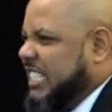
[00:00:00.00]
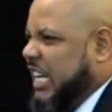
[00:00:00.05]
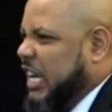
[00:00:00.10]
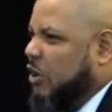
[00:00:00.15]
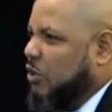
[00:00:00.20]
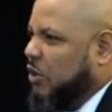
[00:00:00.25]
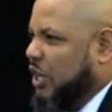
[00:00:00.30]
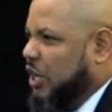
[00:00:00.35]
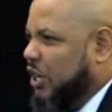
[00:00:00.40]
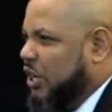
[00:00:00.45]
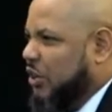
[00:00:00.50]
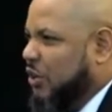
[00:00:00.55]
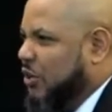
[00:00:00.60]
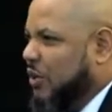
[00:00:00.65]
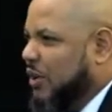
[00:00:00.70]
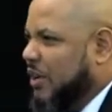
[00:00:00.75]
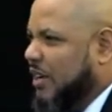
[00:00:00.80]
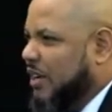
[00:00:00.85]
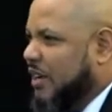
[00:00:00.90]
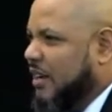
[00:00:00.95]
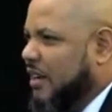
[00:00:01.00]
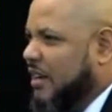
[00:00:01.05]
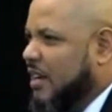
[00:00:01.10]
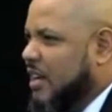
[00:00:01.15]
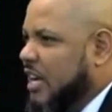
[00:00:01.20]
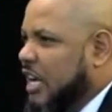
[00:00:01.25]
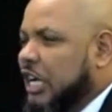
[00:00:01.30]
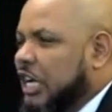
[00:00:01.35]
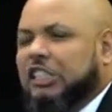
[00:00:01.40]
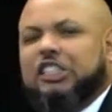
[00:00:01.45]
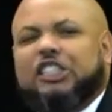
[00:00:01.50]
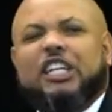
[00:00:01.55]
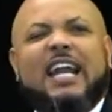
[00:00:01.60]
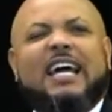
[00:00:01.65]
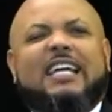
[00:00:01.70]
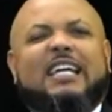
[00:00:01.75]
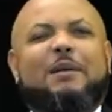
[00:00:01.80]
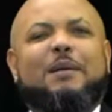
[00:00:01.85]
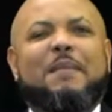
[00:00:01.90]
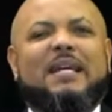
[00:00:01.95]
tell you? Should
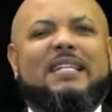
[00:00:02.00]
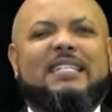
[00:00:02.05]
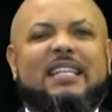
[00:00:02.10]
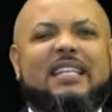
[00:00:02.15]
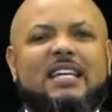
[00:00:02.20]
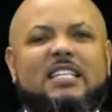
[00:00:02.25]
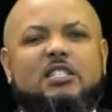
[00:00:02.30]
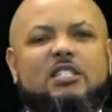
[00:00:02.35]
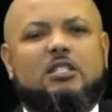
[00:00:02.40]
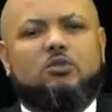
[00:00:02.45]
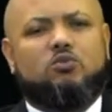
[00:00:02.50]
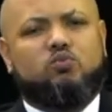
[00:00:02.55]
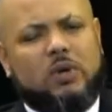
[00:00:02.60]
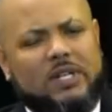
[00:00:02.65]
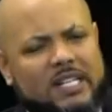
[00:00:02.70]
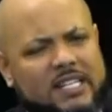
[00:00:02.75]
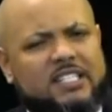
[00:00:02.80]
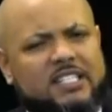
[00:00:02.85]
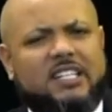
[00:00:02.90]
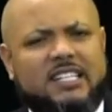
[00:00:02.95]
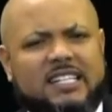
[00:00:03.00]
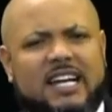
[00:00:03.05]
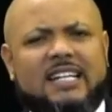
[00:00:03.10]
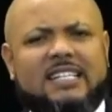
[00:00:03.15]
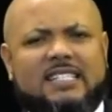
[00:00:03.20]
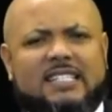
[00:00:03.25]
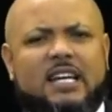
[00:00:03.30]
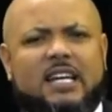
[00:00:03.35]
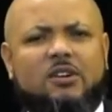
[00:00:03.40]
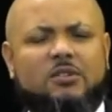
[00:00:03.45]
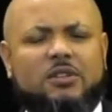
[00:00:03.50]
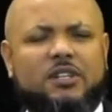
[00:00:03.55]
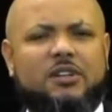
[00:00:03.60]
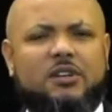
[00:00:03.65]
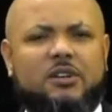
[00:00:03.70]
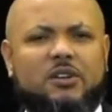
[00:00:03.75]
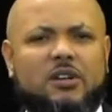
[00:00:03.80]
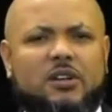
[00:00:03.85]
I commit to this? What does your gut tell you?